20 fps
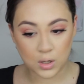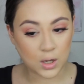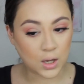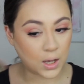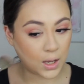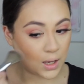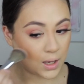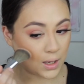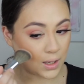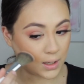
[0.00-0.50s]

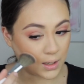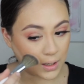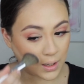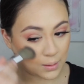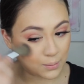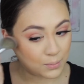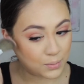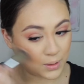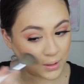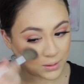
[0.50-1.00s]
And
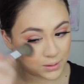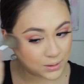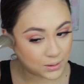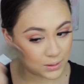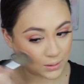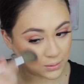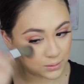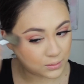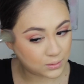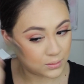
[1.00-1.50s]
I blend
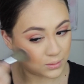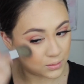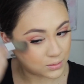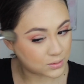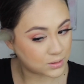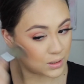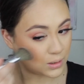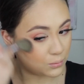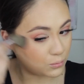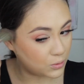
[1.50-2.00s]
it the
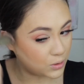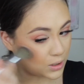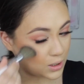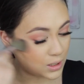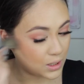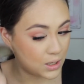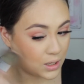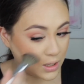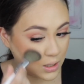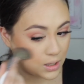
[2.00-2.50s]
same
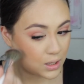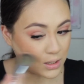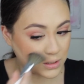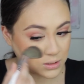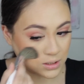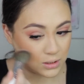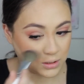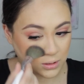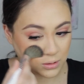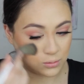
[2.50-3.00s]
way as
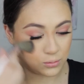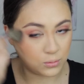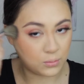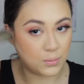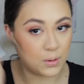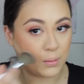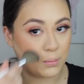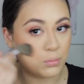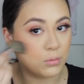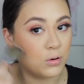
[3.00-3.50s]
I did with
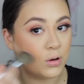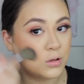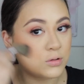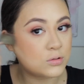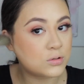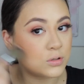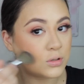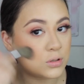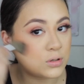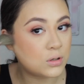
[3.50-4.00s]
my
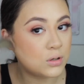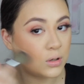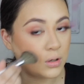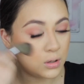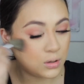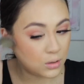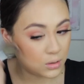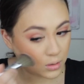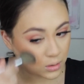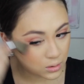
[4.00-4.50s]
bronzer,
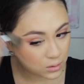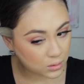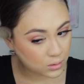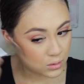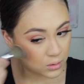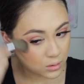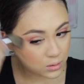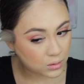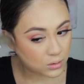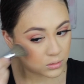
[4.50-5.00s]

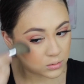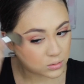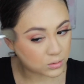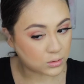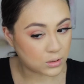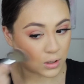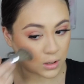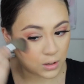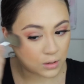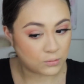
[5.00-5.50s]
so
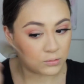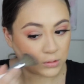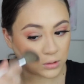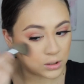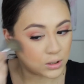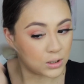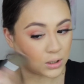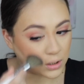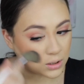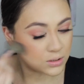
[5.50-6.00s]
that
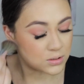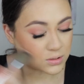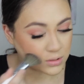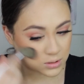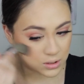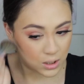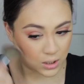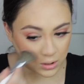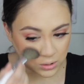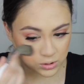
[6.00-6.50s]
everything is
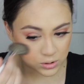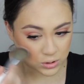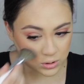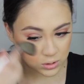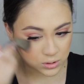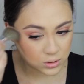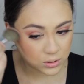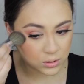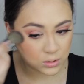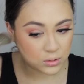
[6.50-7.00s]
snatched.